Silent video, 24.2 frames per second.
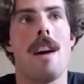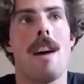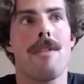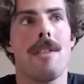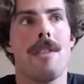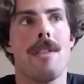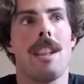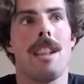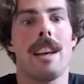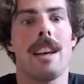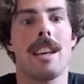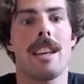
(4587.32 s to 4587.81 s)
I
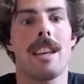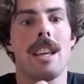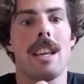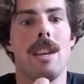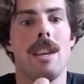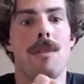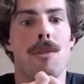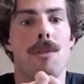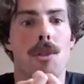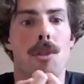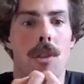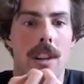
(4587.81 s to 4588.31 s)
feel like
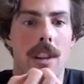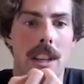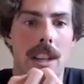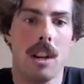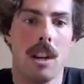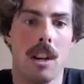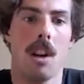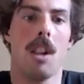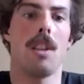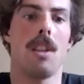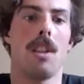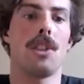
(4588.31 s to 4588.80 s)
if you're an
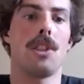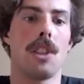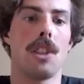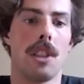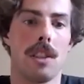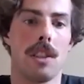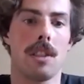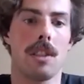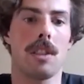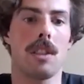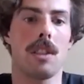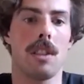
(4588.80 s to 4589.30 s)

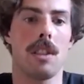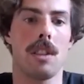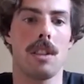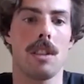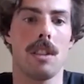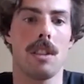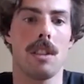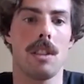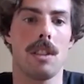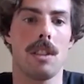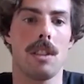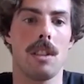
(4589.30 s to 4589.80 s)
ecologist
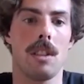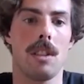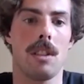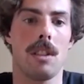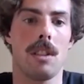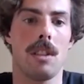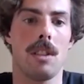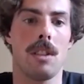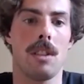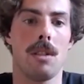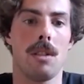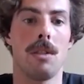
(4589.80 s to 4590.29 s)

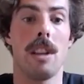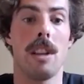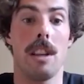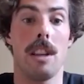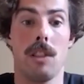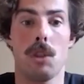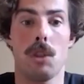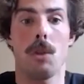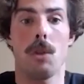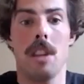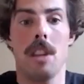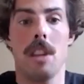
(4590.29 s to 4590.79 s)
today,
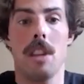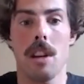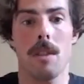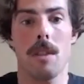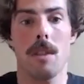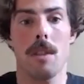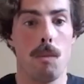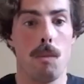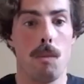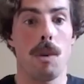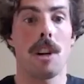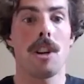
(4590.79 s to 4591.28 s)
so
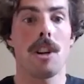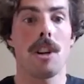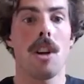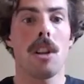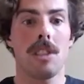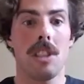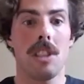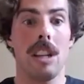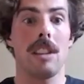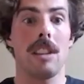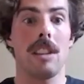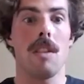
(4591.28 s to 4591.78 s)
here we're
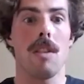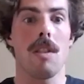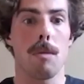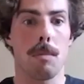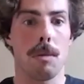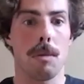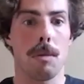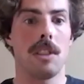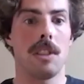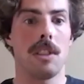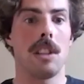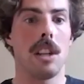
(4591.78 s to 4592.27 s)
not yet in the
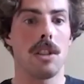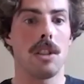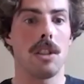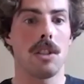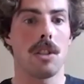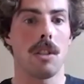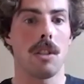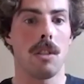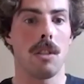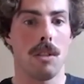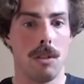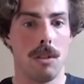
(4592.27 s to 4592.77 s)

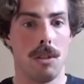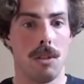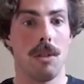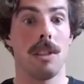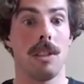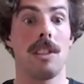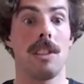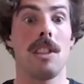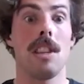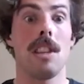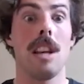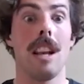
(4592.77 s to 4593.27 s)
presidential, you know,
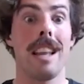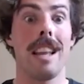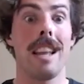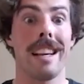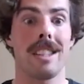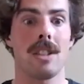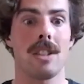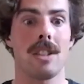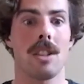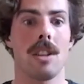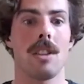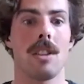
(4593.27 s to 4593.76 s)
it's the
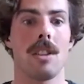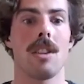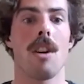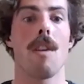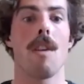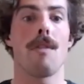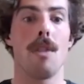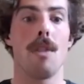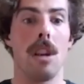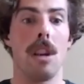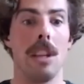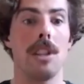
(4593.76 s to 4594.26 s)
election
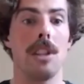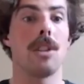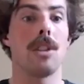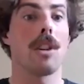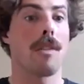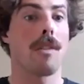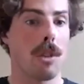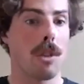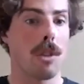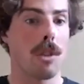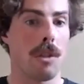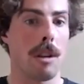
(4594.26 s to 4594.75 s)
of the leader
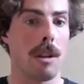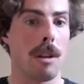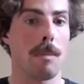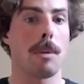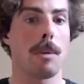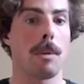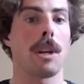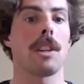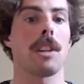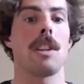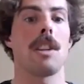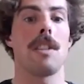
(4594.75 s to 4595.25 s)
of the Green
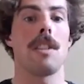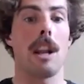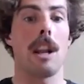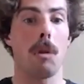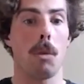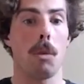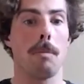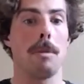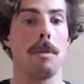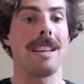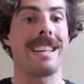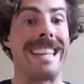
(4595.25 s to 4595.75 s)
Party that
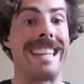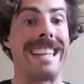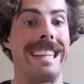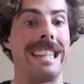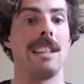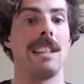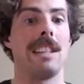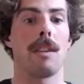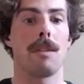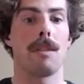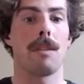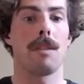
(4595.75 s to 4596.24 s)
will be a
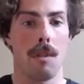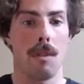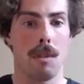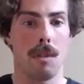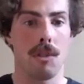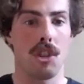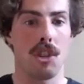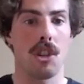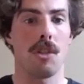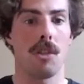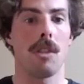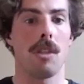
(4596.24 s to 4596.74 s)
candidate for the
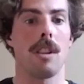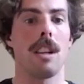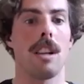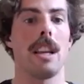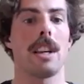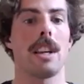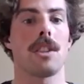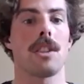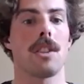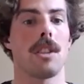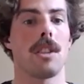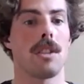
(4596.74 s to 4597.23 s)
general
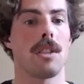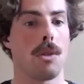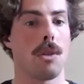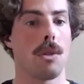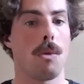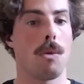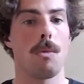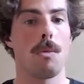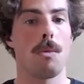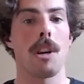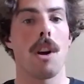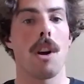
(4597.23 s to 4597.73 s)
election.
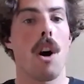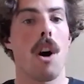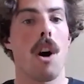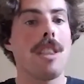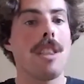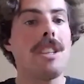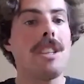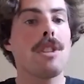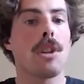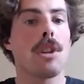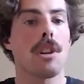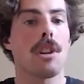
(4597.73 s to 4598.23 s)
So we're
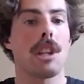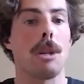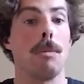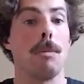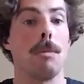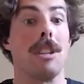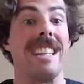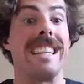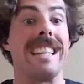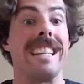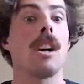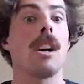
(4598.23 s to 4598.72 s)
only talking
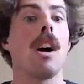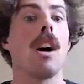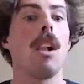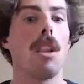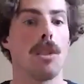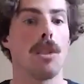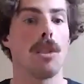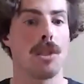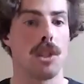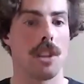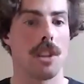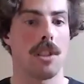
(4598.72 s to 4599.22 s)
about
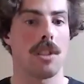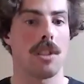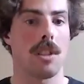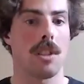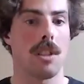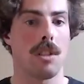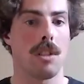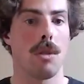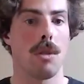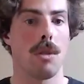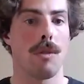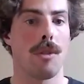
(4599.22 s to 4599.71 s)
ecologists
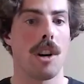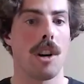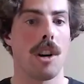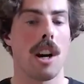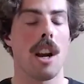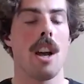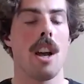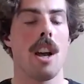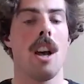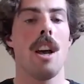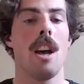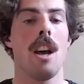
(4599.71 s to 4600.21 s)
so far.